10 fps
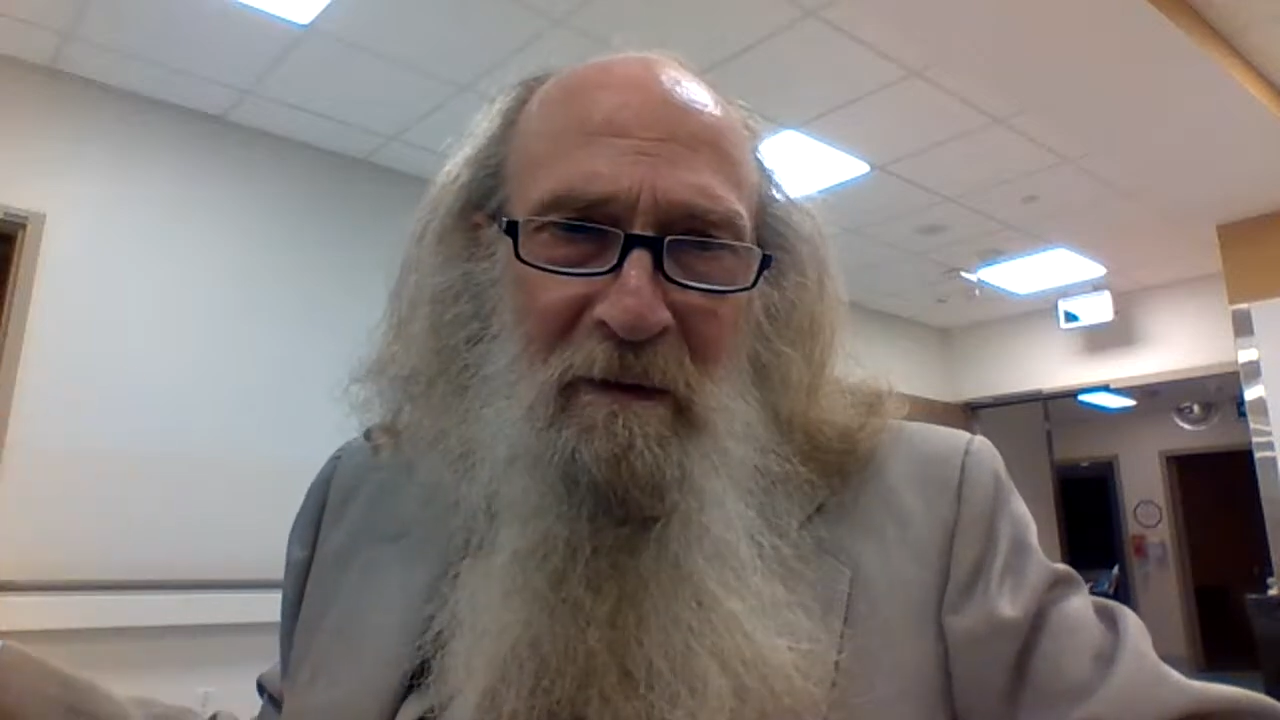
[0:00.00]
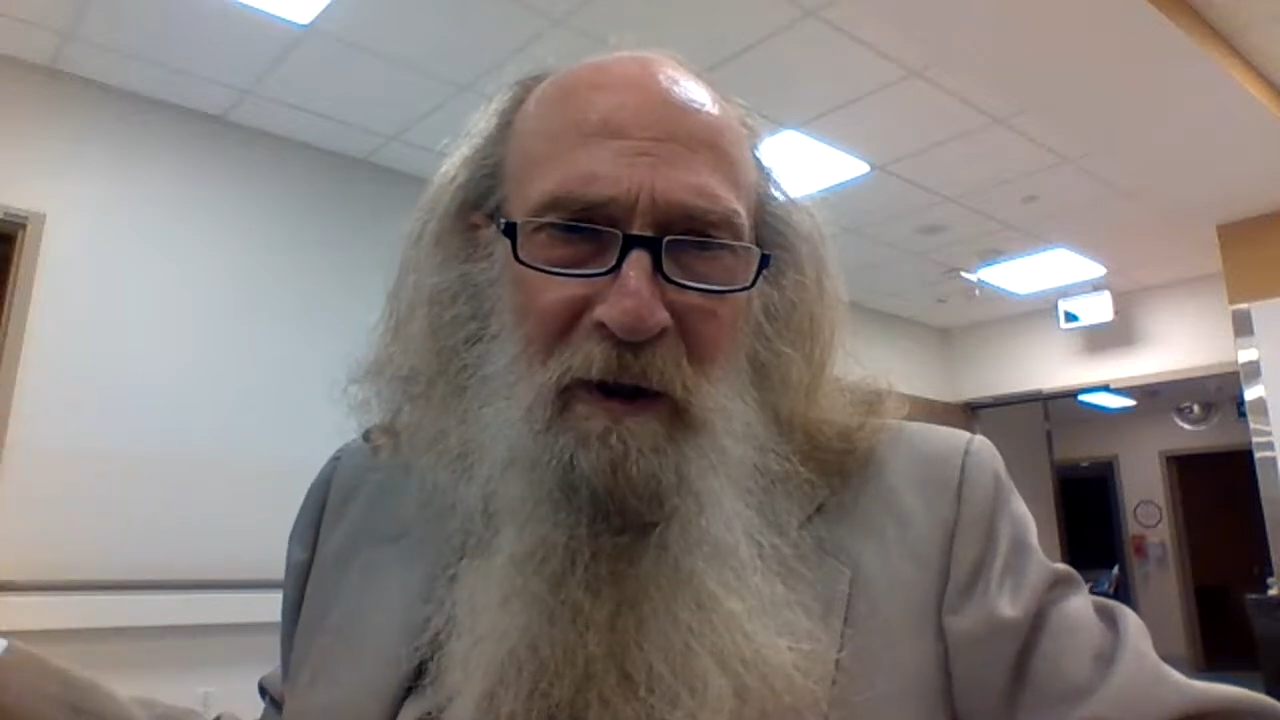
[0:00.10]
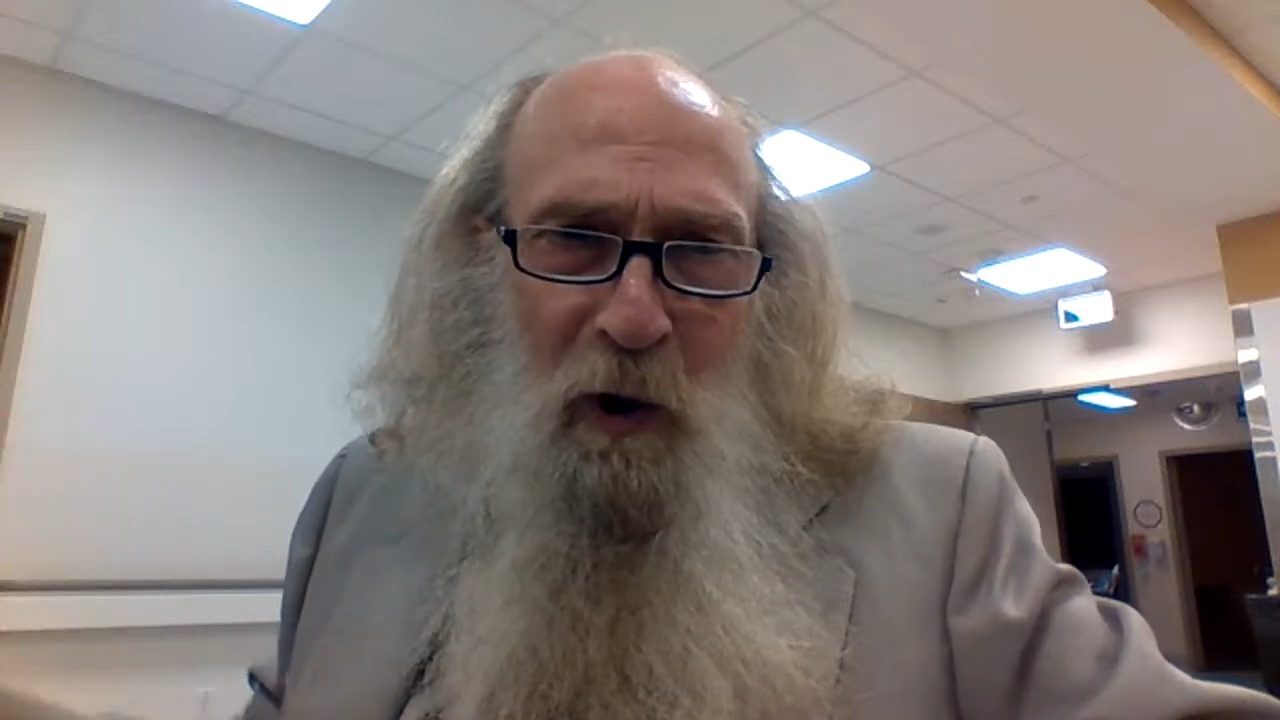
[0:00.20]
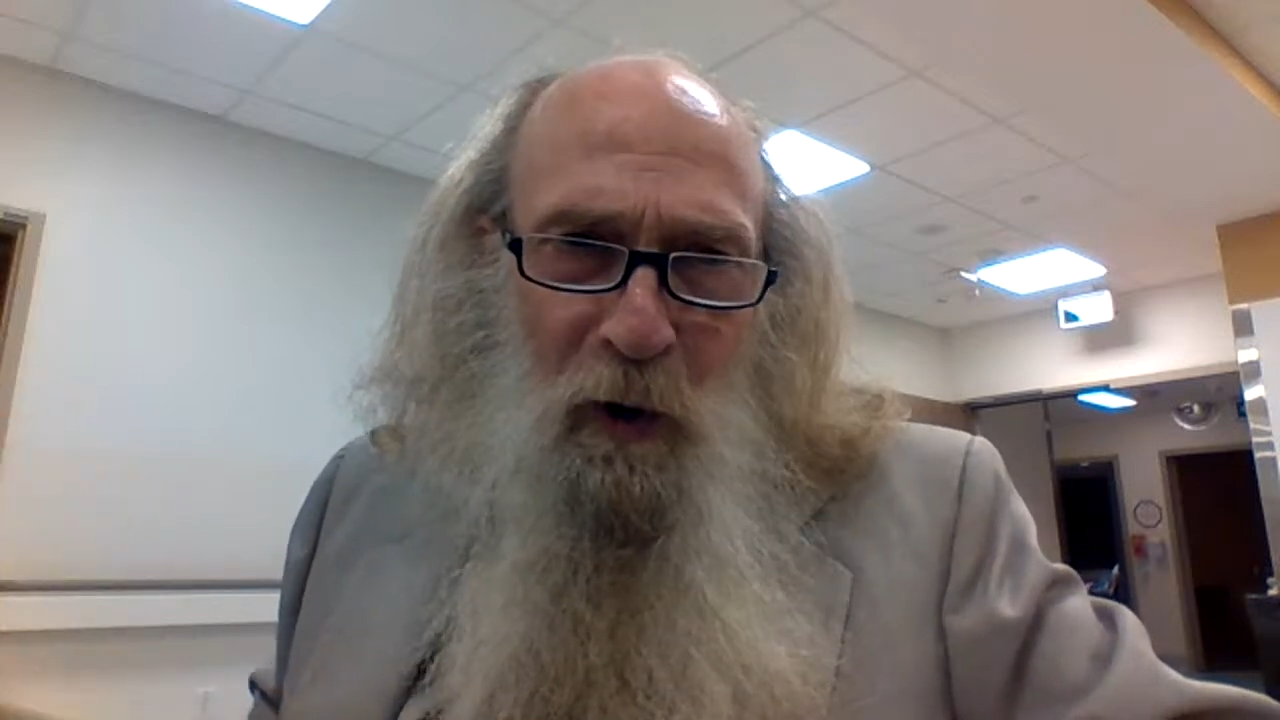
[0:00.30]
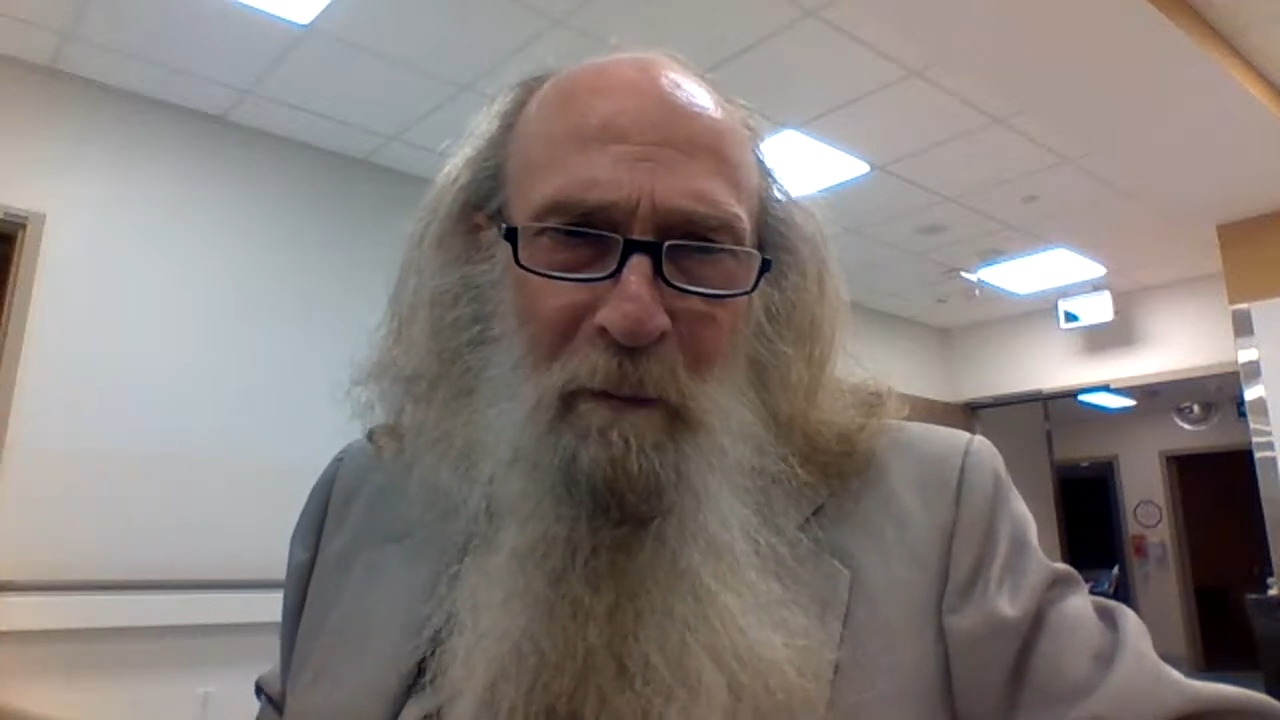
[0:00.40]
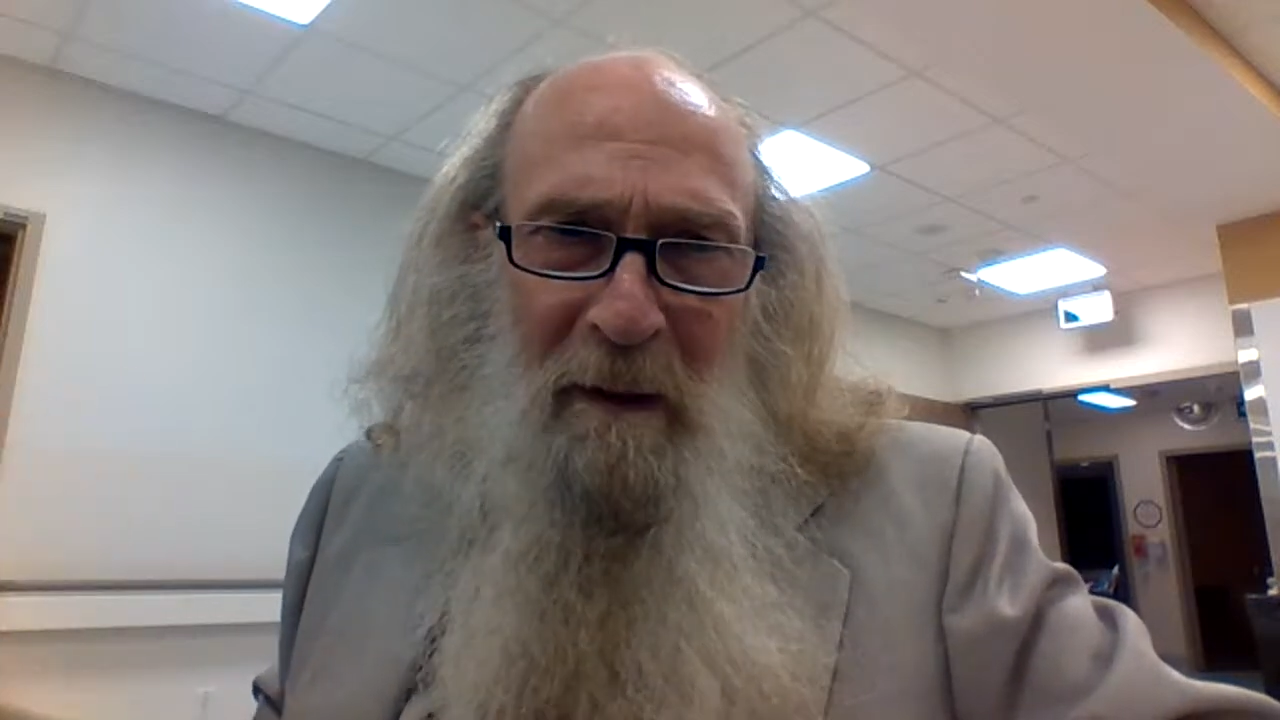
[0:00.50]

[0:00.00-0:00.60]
the old